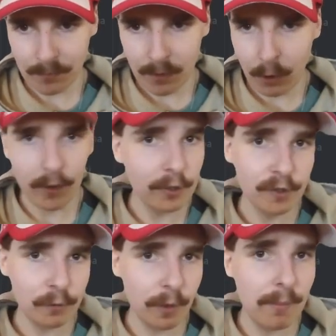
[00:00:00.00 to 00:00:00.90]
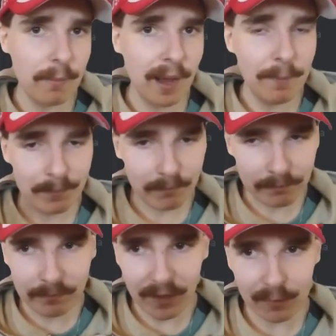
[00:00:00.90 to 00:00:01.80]
Although, just remember,
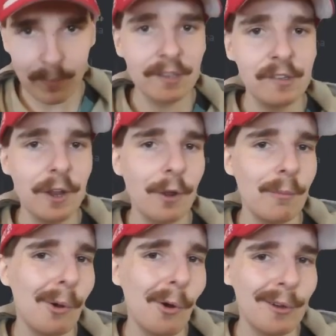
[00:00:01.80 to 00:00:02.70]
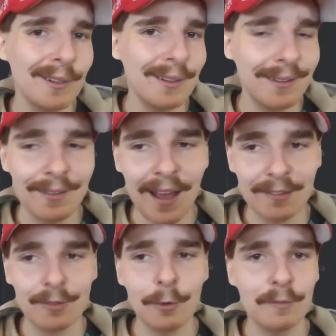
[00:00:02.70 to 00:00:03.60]
as much, you know, important
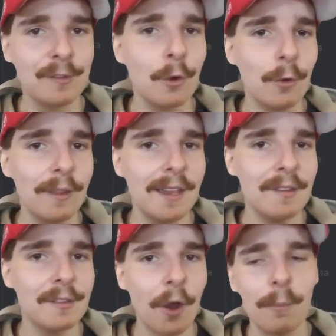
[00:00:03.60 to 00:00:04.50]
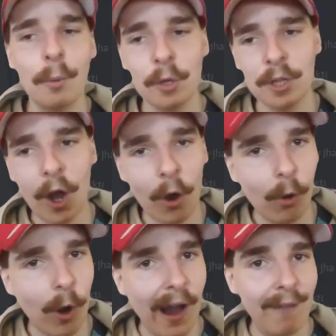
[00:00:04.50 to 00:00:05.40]
that sort of schooling is, don't put your
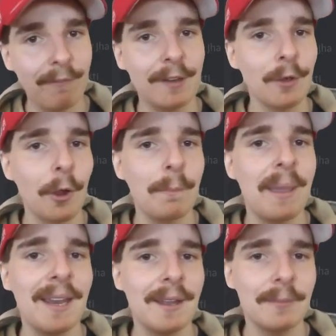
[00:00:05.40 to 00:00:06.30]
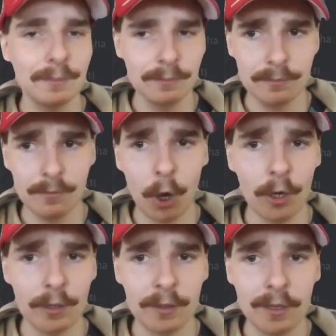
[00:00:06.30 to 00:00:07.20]
whole life and don't pin it
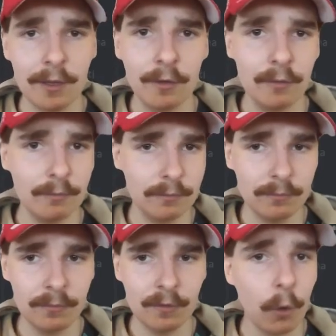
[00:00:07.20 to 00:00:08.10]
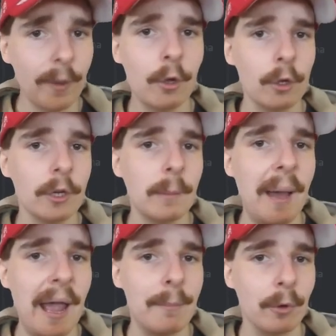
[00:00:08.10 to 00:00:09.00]
on doing good on a
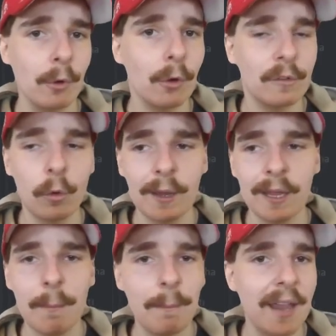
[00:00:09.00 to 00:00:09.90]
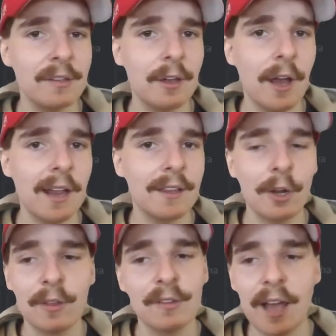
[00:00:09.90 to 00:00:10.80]
paper or doing amazing. Like, you
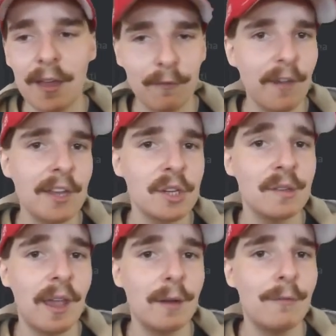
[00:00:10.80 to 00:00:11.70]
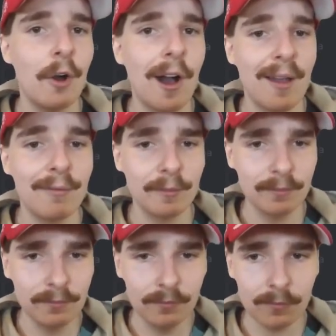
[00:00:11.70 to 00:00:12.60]
know, there's other ventures out of life,
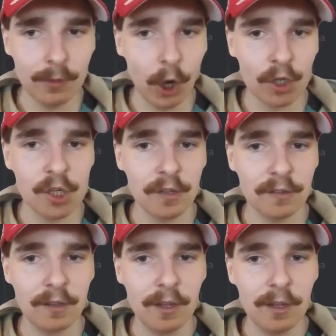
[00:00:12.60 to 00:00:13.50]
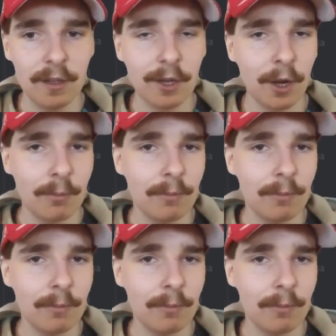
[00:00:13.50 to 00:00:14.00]
not just, you know,